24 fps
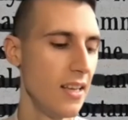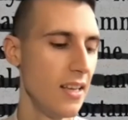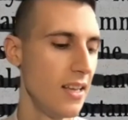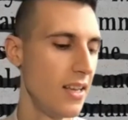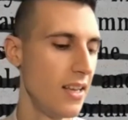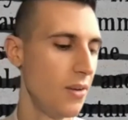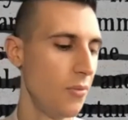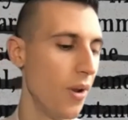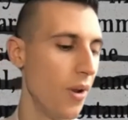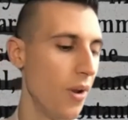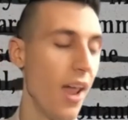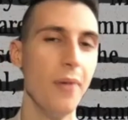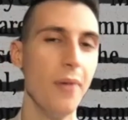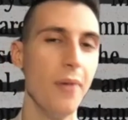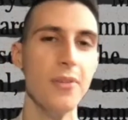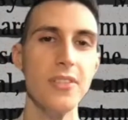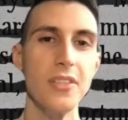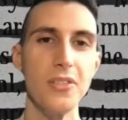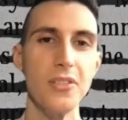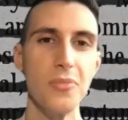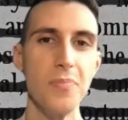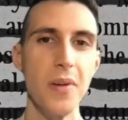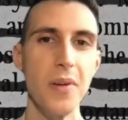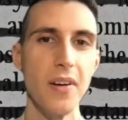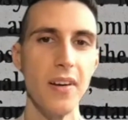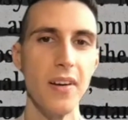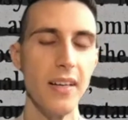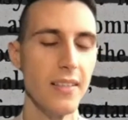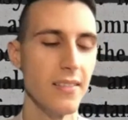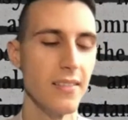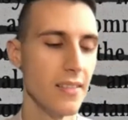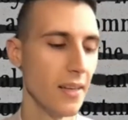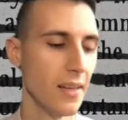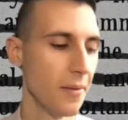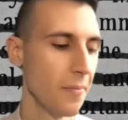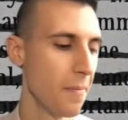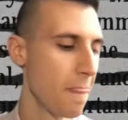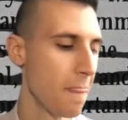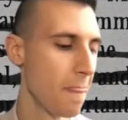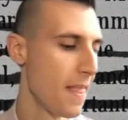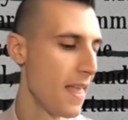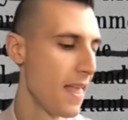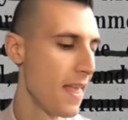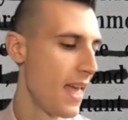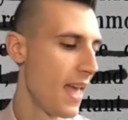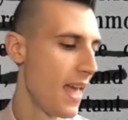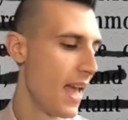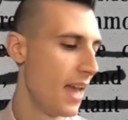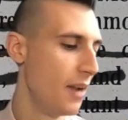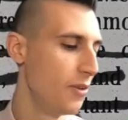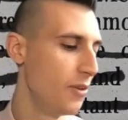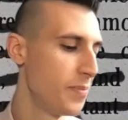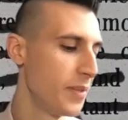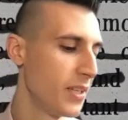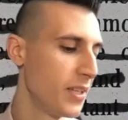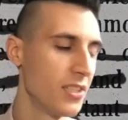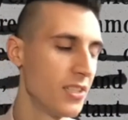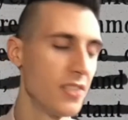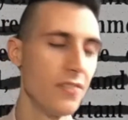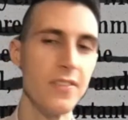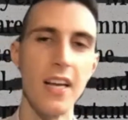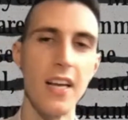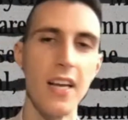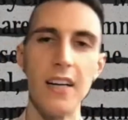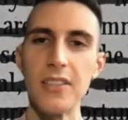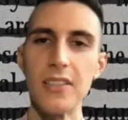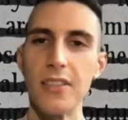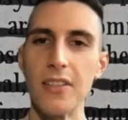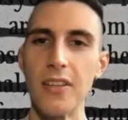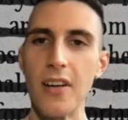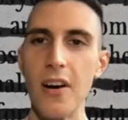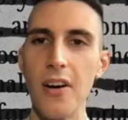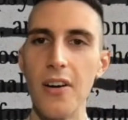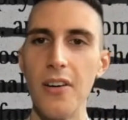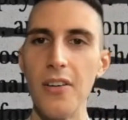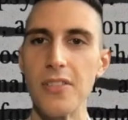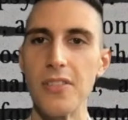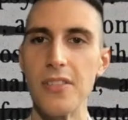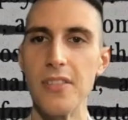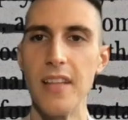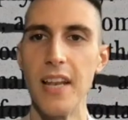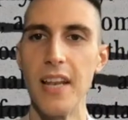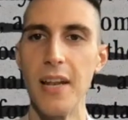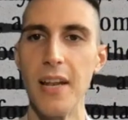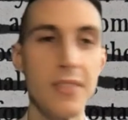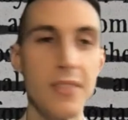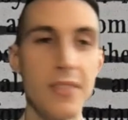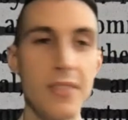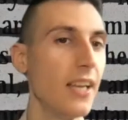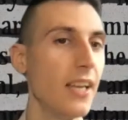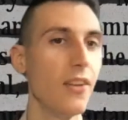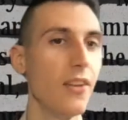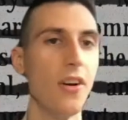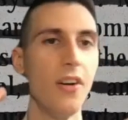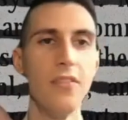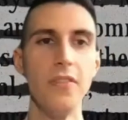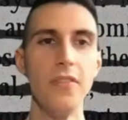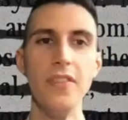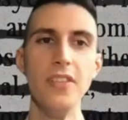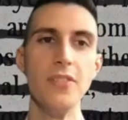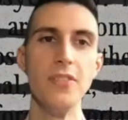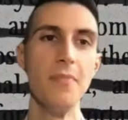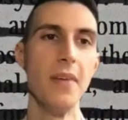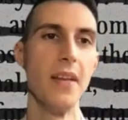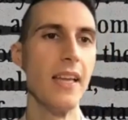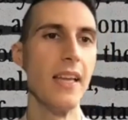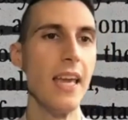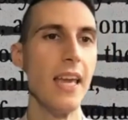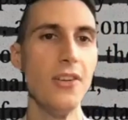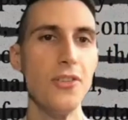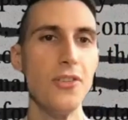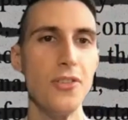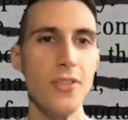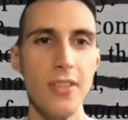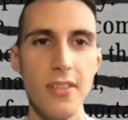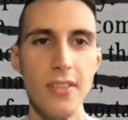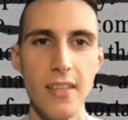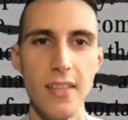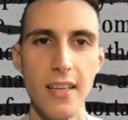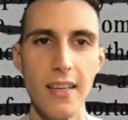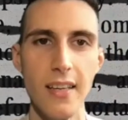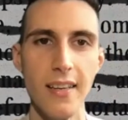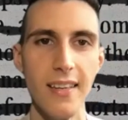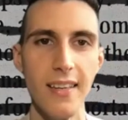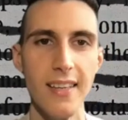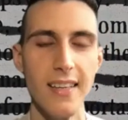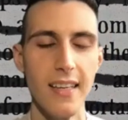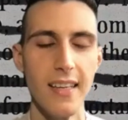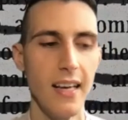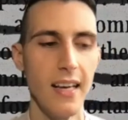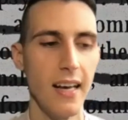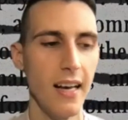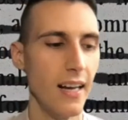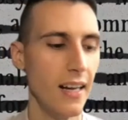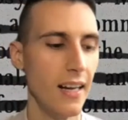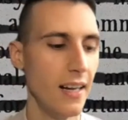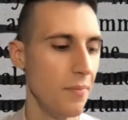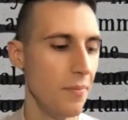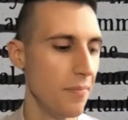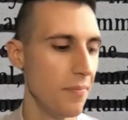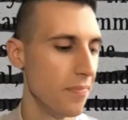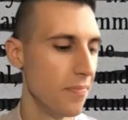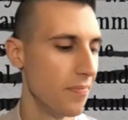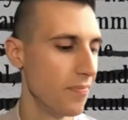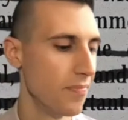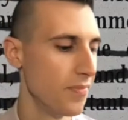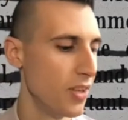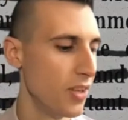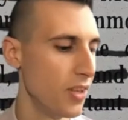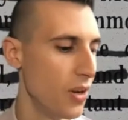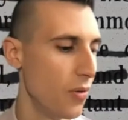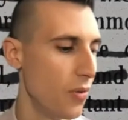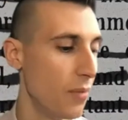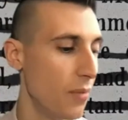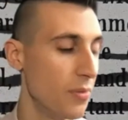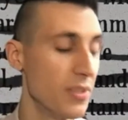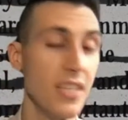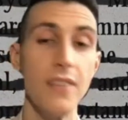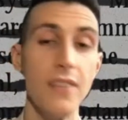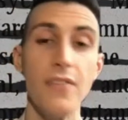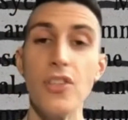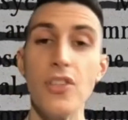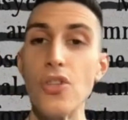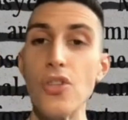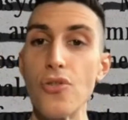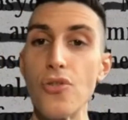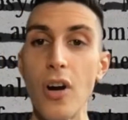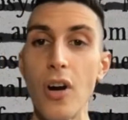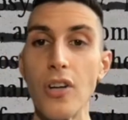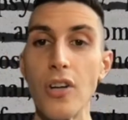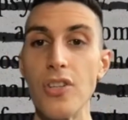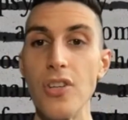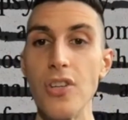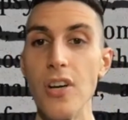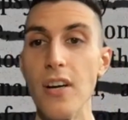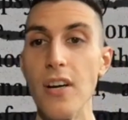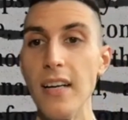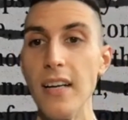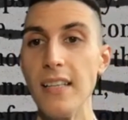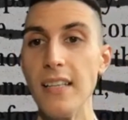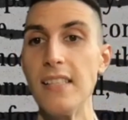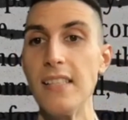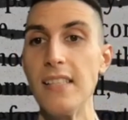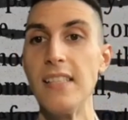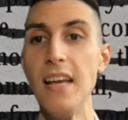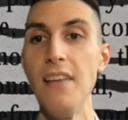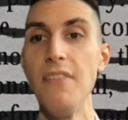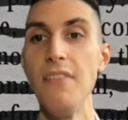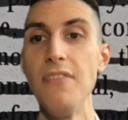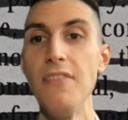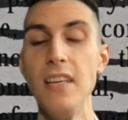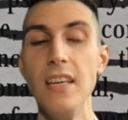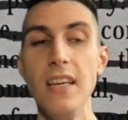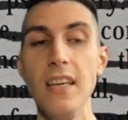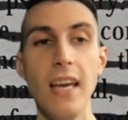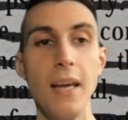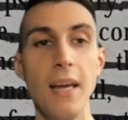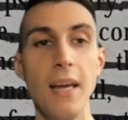what I was experiencing. And it was because of Dr. Carlson that I was taken off of these medications and I was given structure and safety and